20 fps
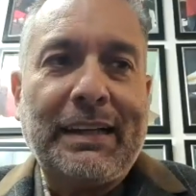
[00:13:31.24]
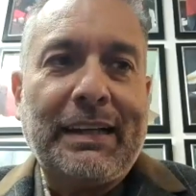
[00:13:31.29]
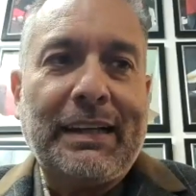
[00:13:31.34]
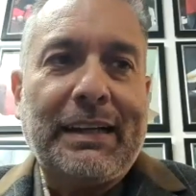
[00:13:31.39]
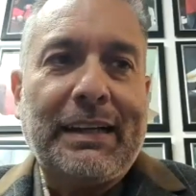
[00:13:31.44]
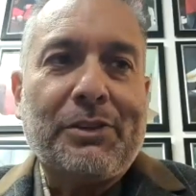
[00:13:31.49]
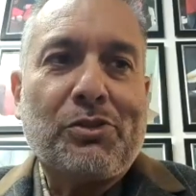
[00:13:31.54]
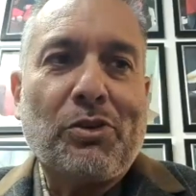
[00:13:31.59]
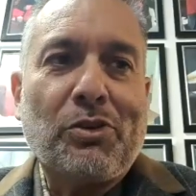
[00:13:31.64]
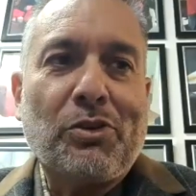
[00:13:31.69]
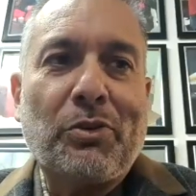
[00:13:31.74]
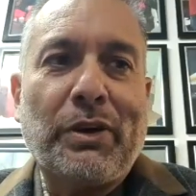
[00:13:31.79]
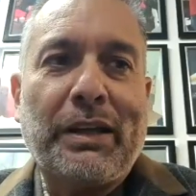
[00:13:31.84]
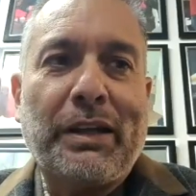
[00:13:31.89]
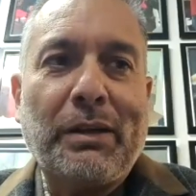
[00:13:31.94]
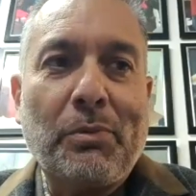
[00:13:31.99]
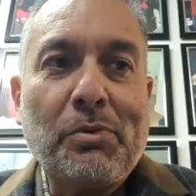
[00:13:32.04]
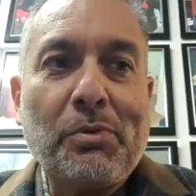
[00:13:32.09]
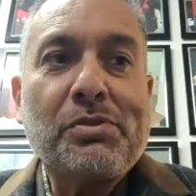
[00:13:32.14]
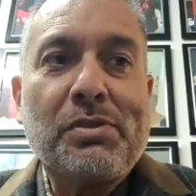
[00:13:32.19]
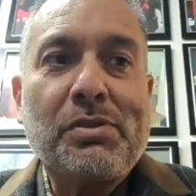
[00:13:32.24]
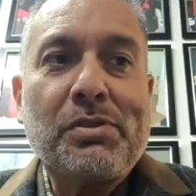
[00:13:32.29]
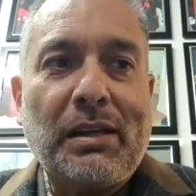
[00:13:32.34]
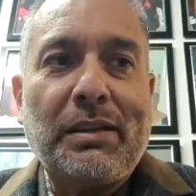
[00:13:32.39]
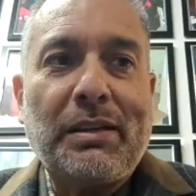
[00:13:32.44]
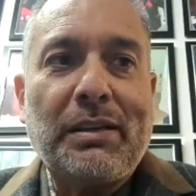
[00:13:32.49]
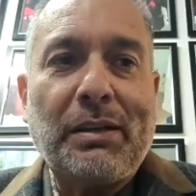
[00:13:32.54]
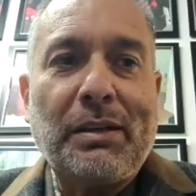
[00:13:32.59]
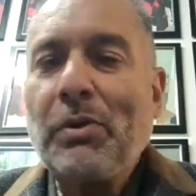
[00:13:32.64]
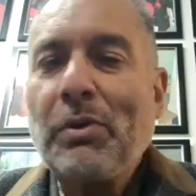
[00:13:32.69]
So they
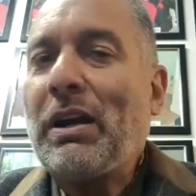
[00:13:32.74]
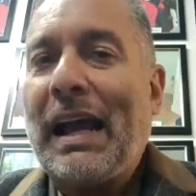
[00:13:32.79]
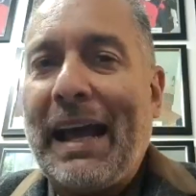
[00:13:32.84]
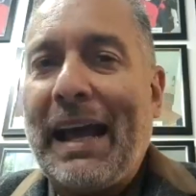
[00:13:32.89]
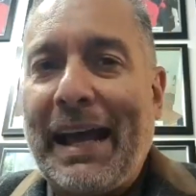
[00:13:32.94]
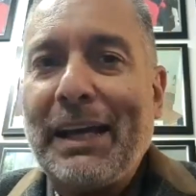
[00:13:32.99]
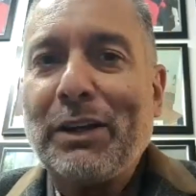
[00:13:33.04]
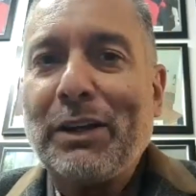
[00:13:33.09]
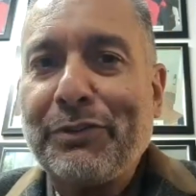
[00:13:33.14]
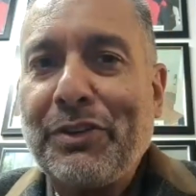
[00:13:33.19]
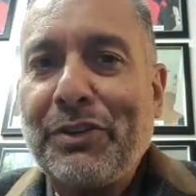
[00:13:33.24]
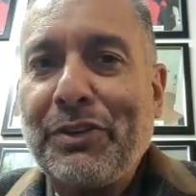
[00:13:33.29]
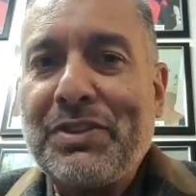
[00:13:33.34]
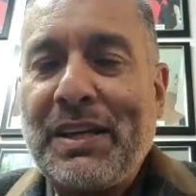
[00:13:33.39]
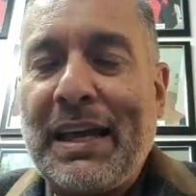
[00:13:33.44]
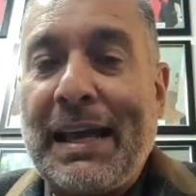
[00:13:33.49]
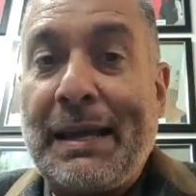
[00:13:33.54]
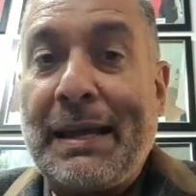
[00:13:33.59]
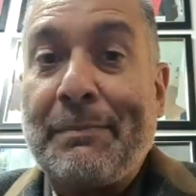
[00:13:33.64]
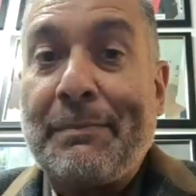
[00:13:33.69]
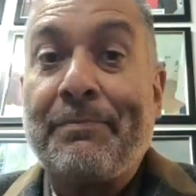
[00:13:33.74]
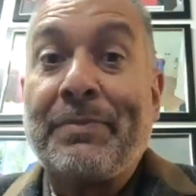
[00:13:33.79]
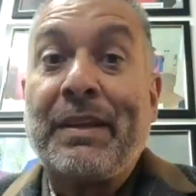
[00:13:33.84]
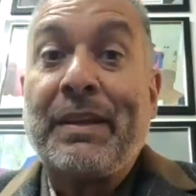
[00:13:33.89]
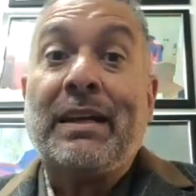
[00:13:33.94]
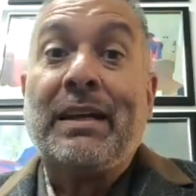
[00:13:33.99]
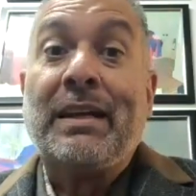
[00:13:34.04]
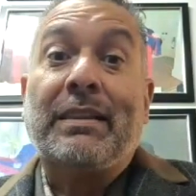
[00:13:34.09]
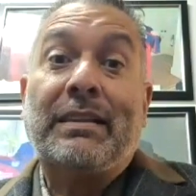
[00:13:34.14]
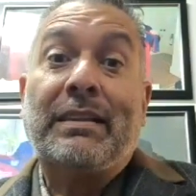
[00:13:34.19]
were ahead of the time.
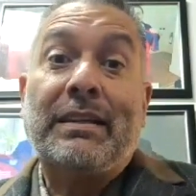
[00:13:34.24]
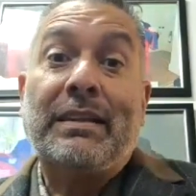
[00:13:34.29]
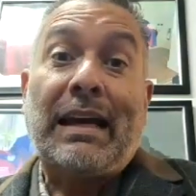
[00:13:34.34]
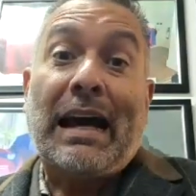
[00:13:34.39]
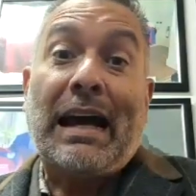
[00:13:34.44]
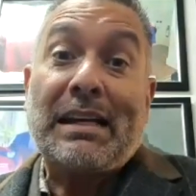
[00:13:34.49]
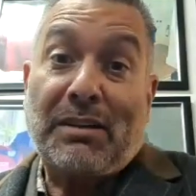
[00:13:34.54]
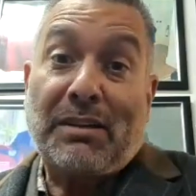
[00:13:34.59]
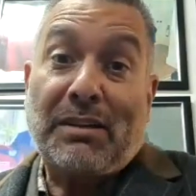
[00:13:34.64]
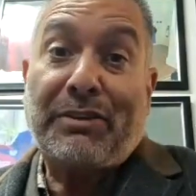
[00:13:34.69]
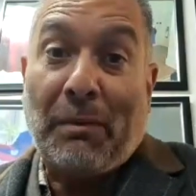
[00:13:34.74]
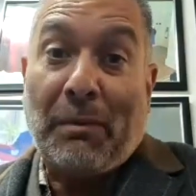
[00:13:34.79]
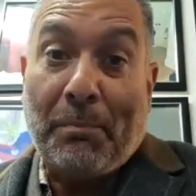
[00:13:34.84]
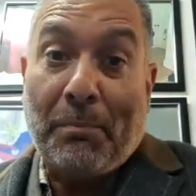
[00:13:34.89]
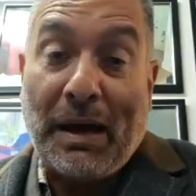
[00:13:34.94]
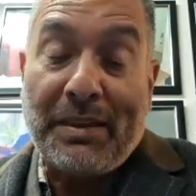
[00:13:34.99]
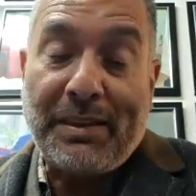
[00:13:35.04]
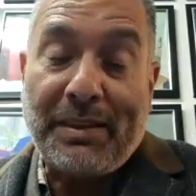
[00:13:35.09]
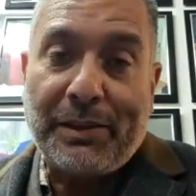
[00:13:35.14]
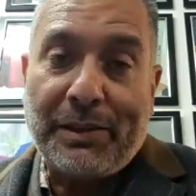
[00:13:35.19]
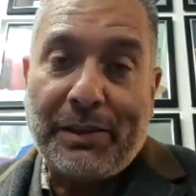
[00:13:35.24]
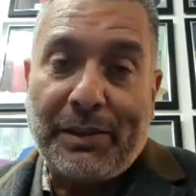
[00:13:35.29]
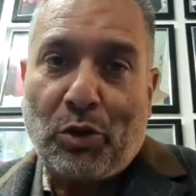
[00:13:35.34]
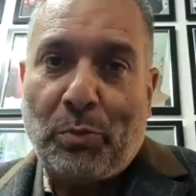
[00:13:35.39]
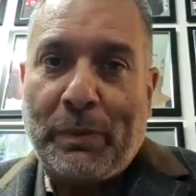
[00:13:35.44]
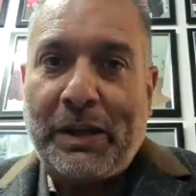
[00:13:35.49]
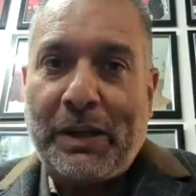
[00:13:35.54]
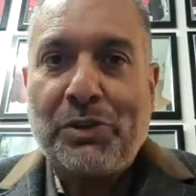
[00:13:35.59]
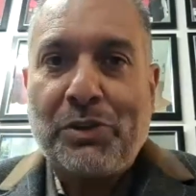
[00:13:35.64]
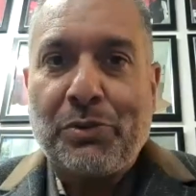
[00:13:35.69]
The Asif Kapadia
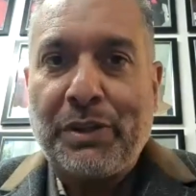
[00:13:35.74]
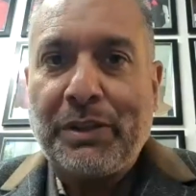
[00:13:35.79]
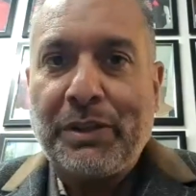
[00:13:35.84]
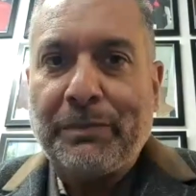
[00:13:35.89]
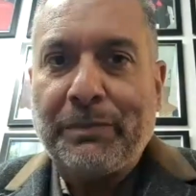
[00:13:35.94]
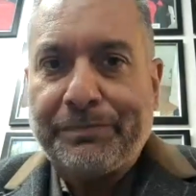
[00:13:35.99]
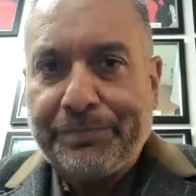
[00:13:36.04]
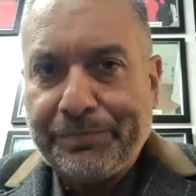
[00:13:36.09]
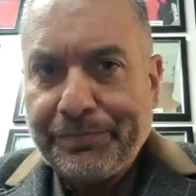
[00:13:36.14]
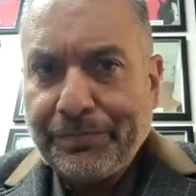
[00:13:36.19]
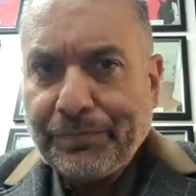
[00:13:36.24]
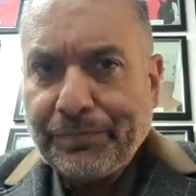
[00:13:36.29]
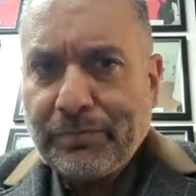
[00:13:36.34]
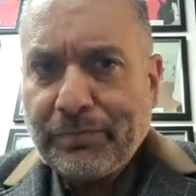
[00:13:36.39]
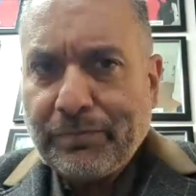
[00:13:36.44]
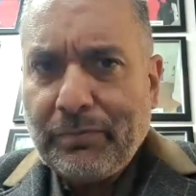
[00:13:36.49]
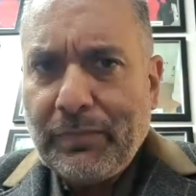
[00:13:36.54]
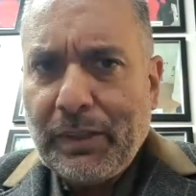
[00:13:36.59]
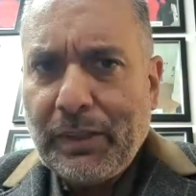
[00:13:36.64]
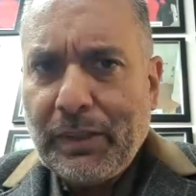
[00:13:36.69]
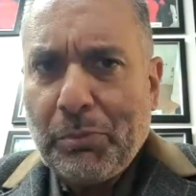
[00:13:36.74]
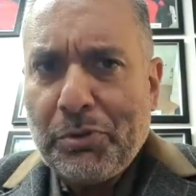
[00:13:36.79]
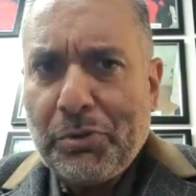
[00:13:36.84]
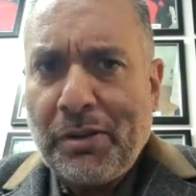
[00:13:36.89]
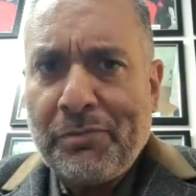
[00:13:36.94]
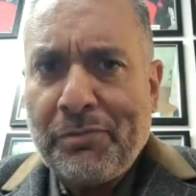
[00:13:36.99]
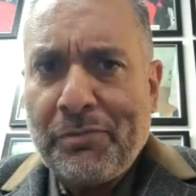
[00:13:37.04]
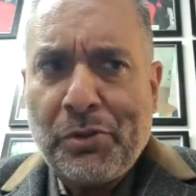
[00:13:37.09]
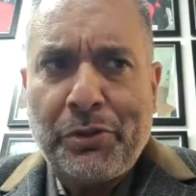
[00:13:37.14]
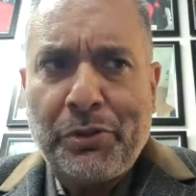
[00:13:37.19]
documentary, which
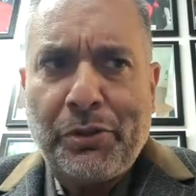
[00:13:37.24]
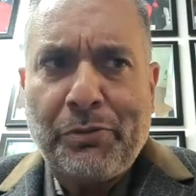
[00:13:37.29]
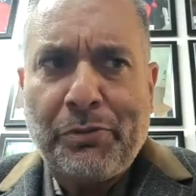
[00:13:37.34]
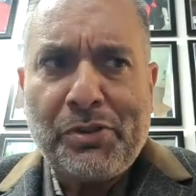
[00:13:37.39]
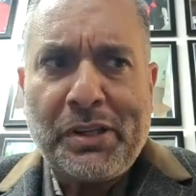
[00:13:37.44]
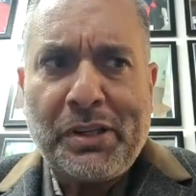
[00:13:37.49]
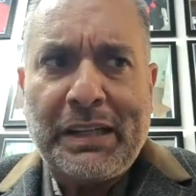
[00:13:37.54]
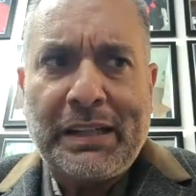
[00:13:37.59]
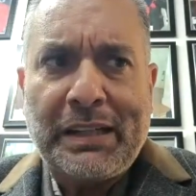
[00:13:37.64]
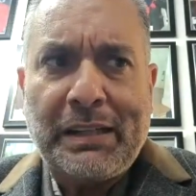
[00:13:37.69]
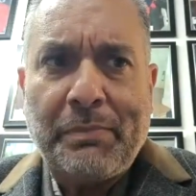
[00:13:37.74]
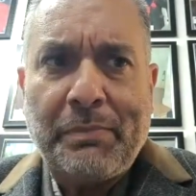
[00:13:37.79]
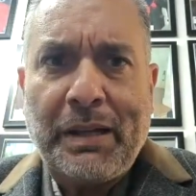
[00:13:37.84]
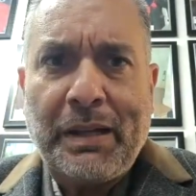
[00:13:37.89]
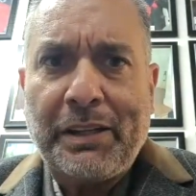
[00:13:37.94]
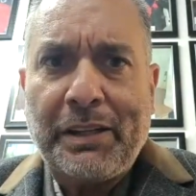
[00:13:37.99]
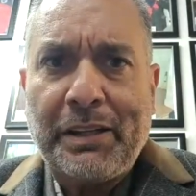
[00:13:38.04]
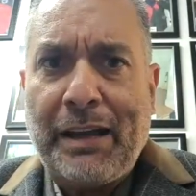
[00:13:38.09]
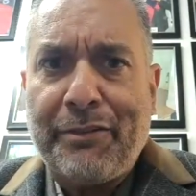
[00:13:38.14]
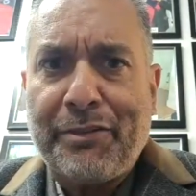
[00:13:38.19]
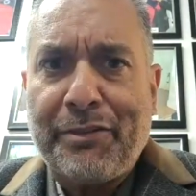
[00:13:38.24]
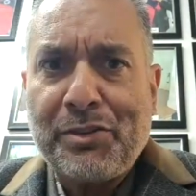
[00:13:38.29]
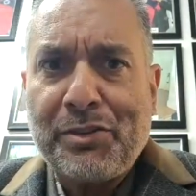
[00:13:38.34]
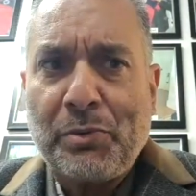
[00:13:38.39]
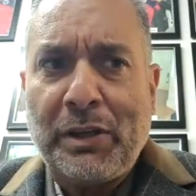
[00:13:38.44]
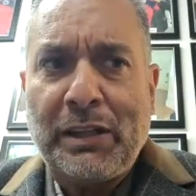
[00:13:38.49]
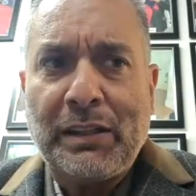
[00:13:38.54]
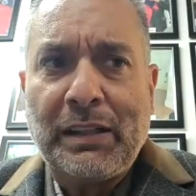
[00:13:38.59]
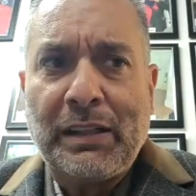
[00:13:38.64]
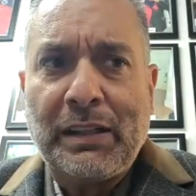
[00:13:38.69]
I'm sure you've seen and many have as
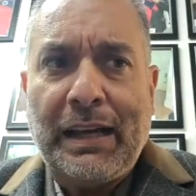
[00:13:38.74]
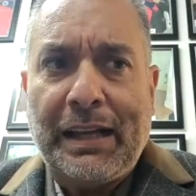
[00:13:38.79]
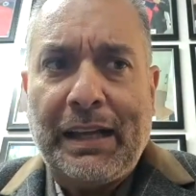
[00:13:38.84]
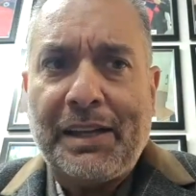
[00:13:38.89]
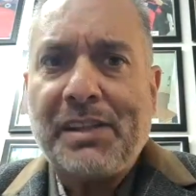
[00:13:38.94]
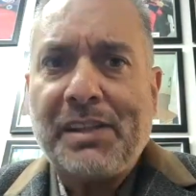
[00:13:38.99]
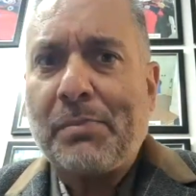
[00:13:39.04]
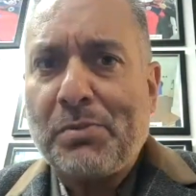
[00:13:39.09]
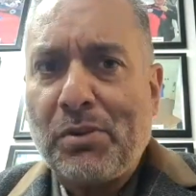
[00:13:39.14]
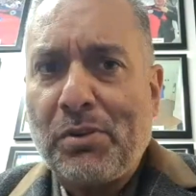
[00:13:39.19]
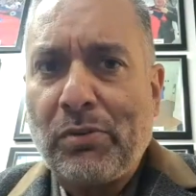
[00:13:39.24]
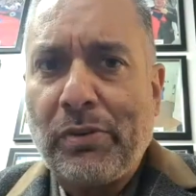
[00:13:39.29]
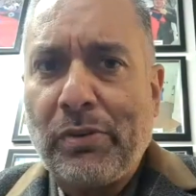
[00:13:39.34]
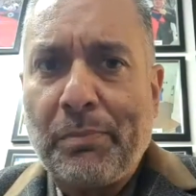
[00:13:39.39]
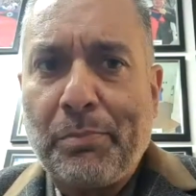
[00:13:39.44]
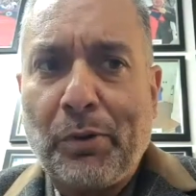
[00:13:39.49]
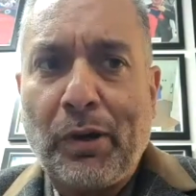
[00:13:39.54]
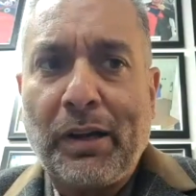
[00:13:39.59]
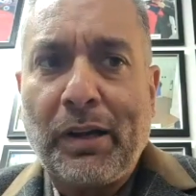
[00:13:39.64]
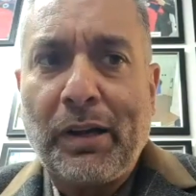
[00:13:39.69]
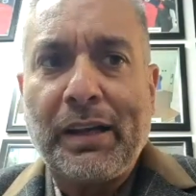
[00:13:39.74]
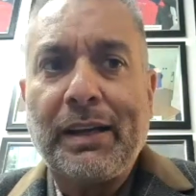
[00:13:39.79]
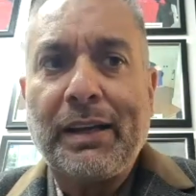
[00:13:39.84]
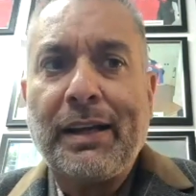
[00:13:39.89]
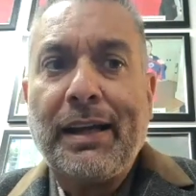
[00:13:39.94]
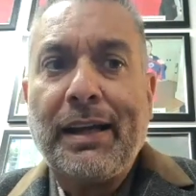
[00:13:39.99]
well, and it's absolutely brilliant.